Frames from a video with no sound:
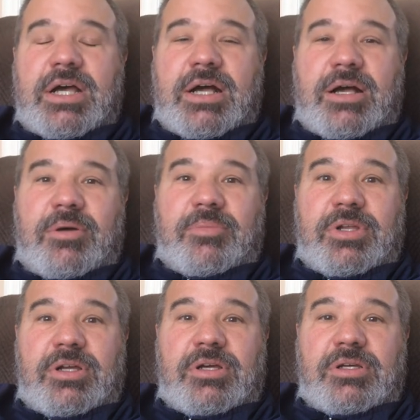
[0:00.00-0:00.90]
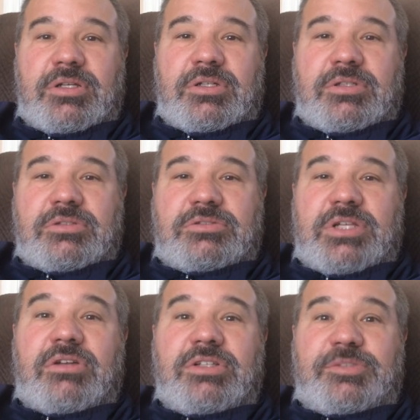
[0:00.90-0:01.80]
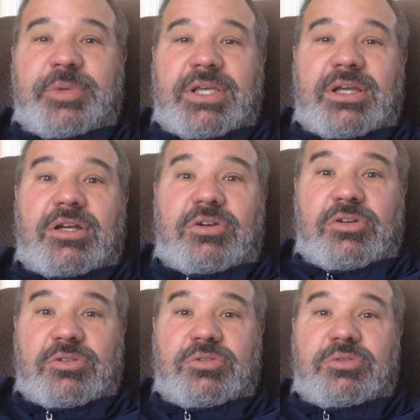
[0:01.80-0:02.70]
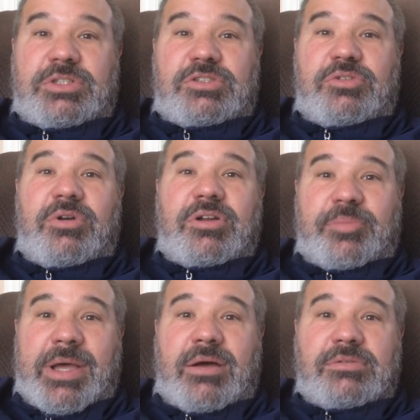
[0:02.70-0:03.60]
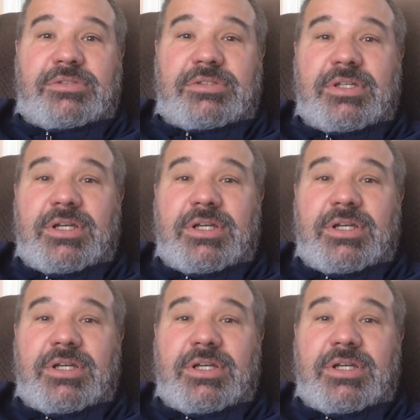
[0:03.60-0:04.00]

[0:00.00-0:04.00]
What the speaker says: But generally speaking, a girl who is 200 pounds,